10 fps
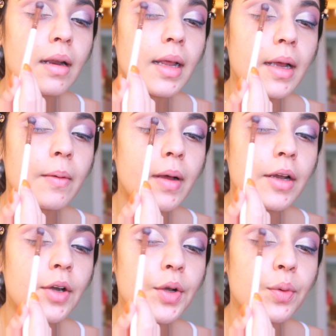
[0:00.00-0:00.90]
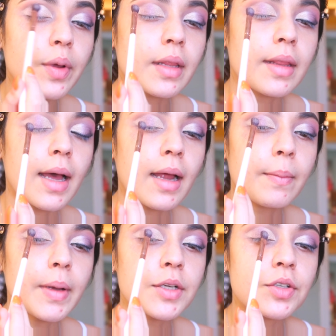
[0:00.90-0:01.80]
Like while you're doing
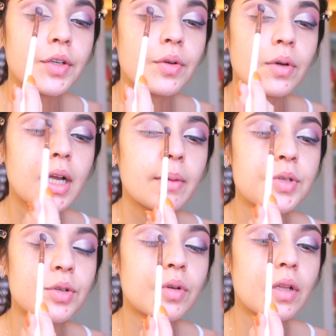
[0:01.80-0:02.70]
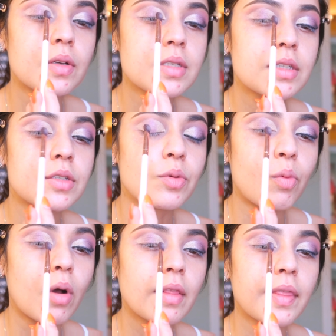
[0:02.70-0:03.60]
that, make sure you don't come too close because you
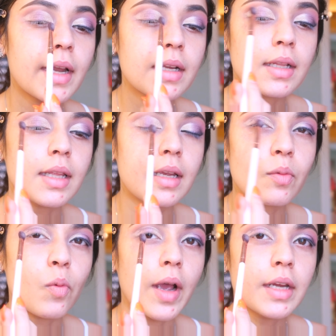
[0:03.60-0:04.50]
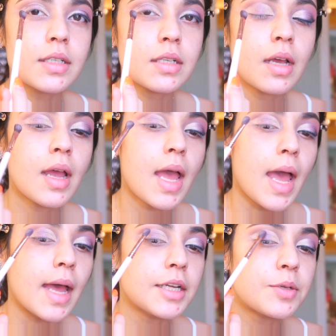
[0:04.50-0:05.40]
want that clean white
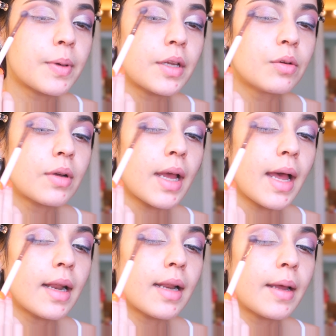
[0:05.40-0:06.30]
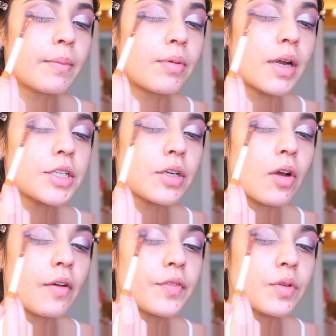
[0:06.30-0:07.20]
edge, but you can like brush it
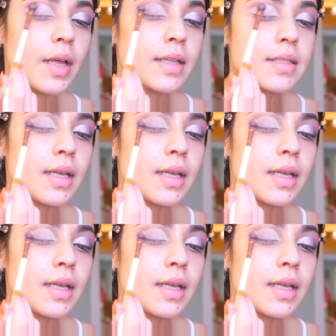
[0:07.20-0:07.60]
off to that